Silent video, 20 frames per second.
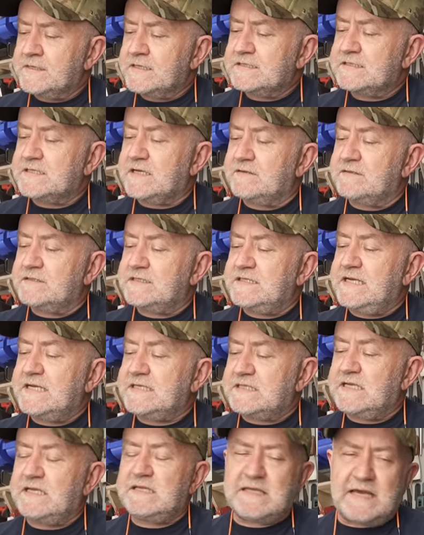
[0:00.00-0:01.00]
So
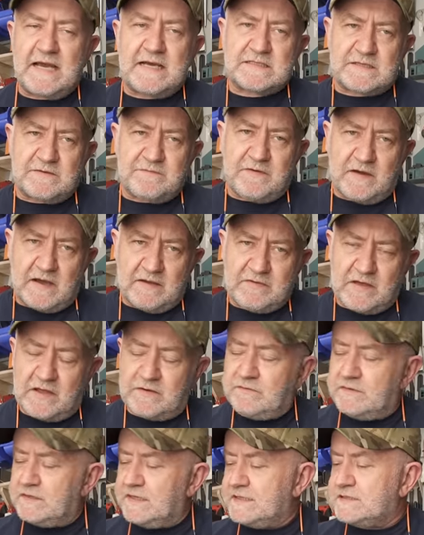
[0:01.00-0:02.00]

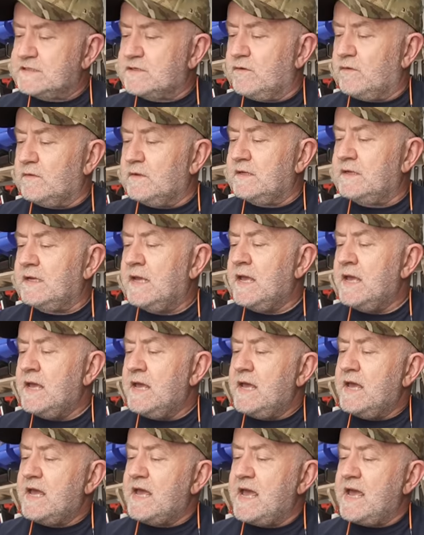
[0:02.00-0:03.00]
$60,500, let's call it.
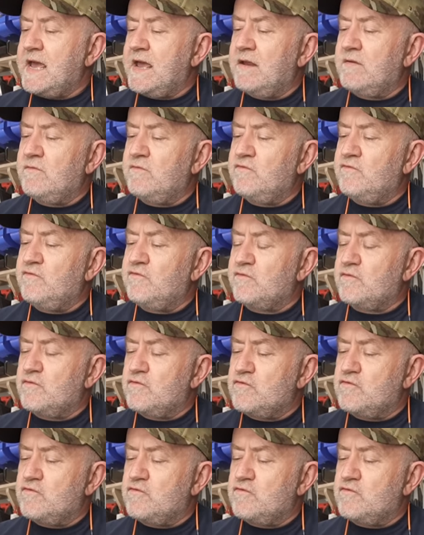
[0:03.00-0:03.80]
And